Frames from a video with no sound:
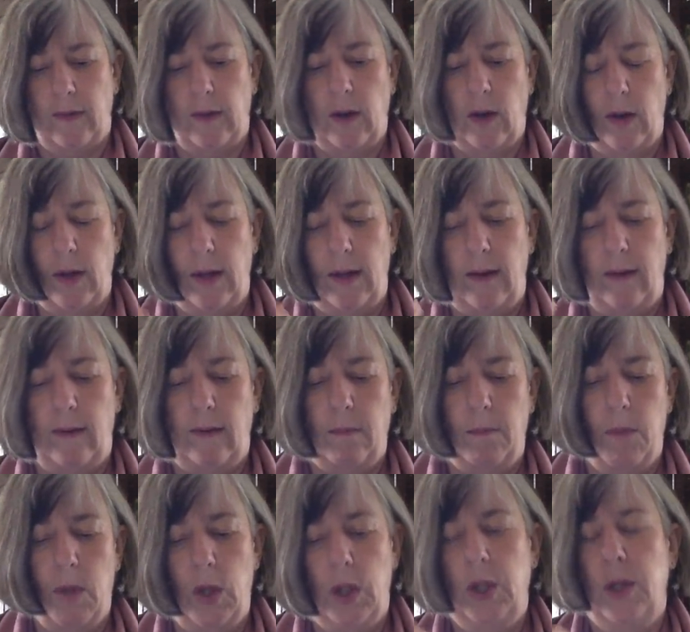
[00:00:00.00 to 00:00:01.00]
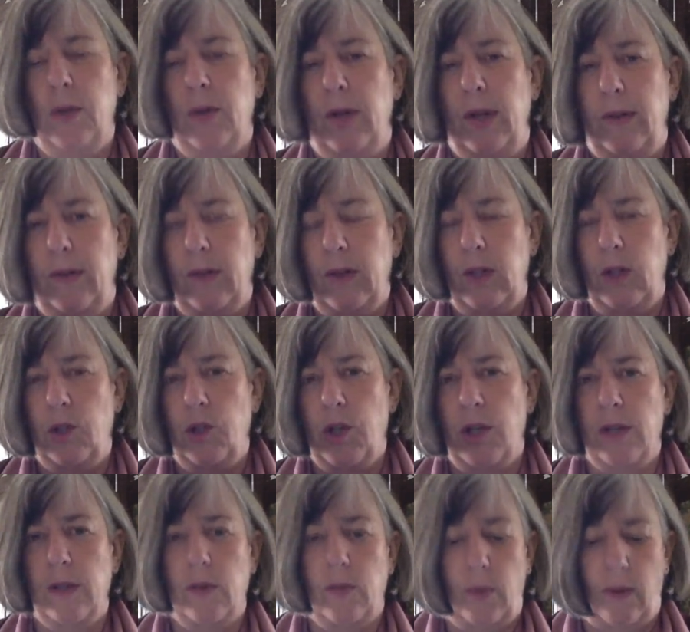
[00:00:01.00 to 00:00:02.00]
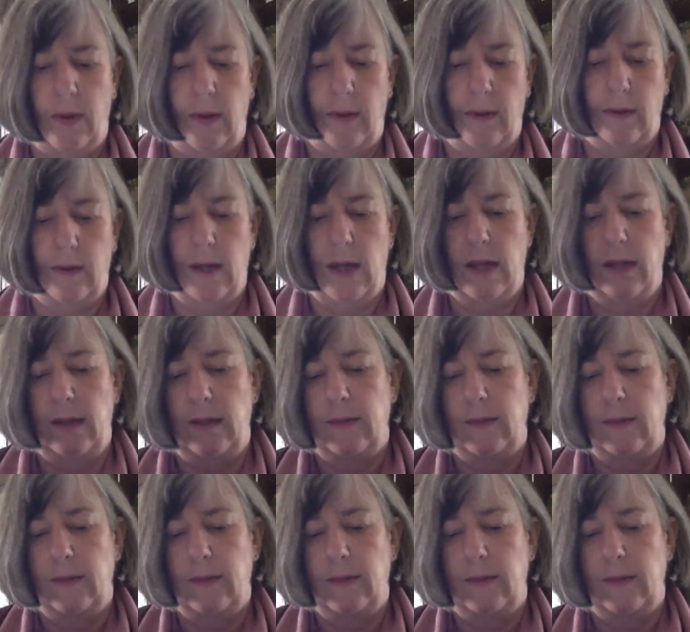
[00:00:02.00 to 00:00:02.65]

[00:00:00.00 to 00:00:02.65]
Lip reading: So his Mercury is conjunct with his Sun,